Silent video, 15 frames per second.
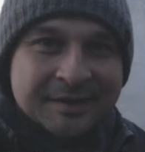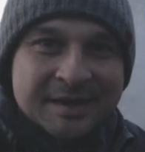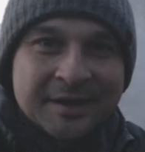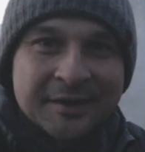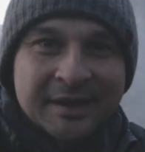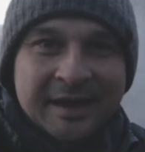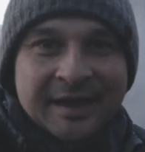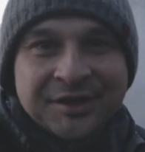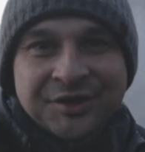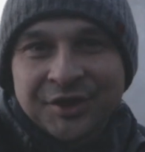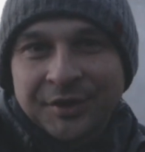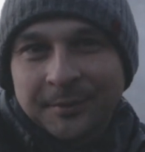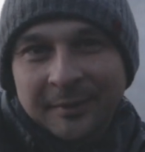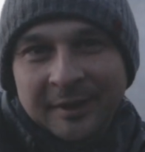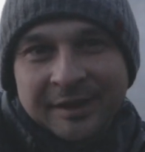was a
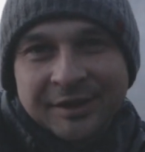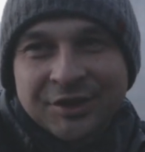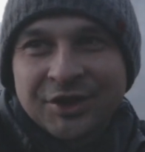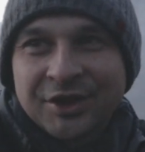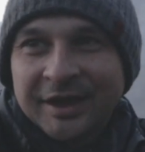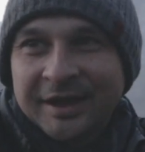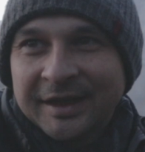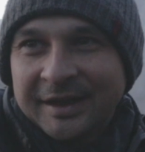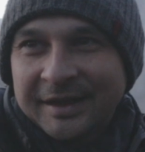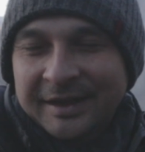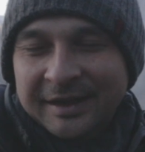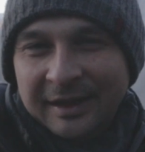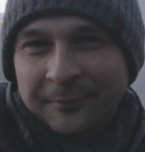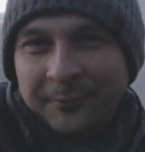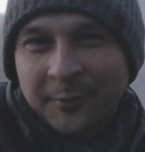location which
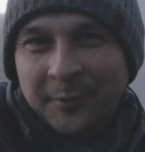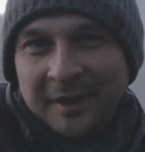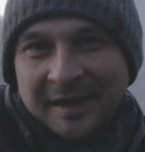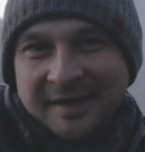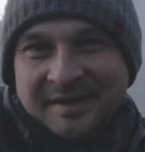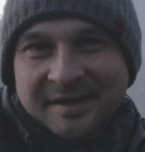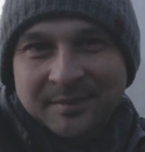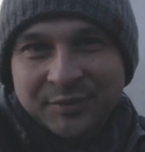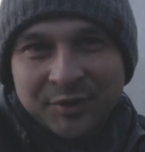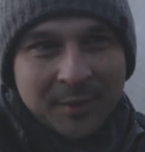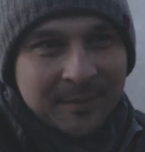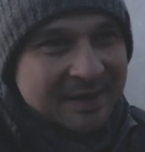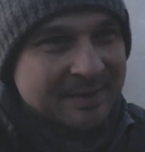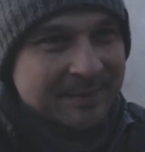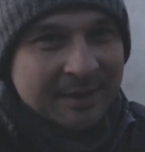I thought had some
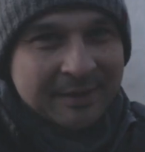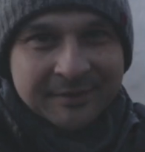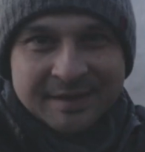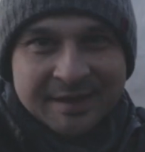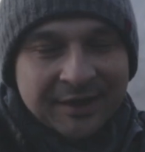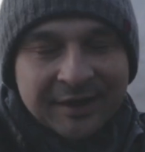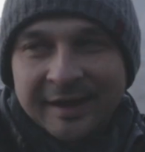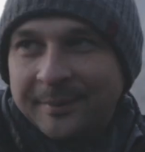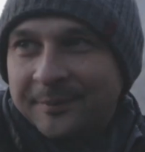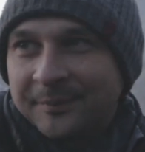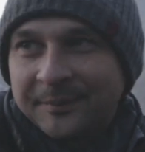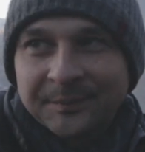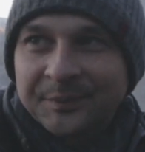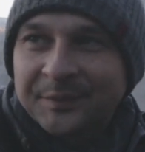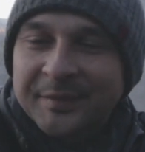promise, but at the time,
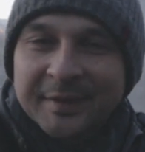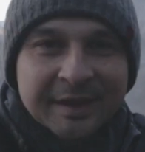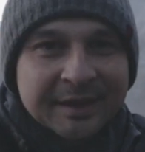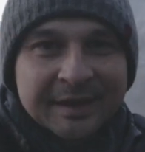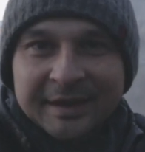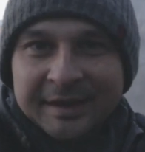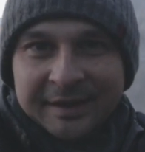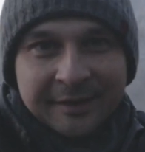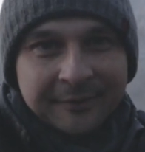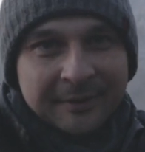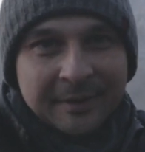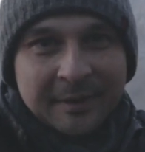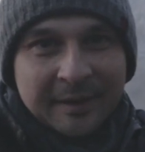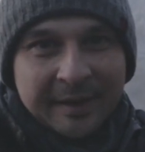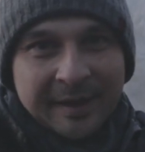
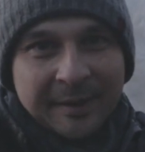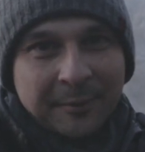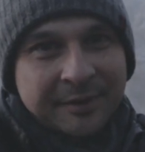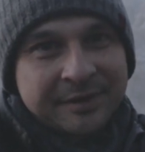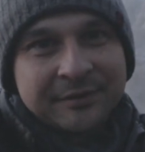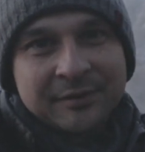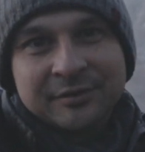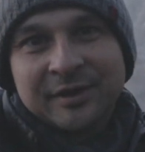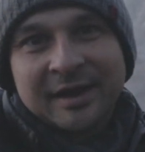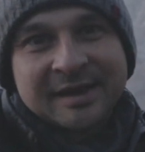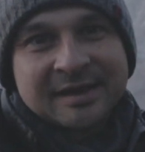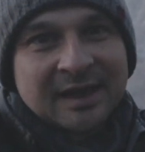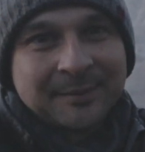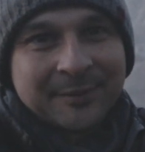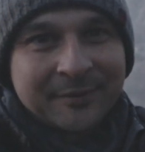it wasn't the
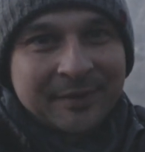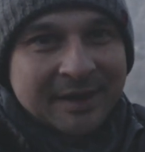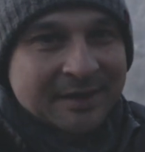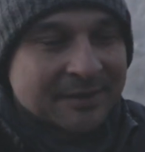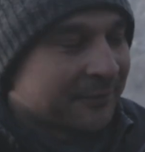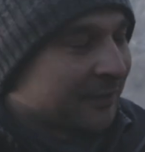right time of year to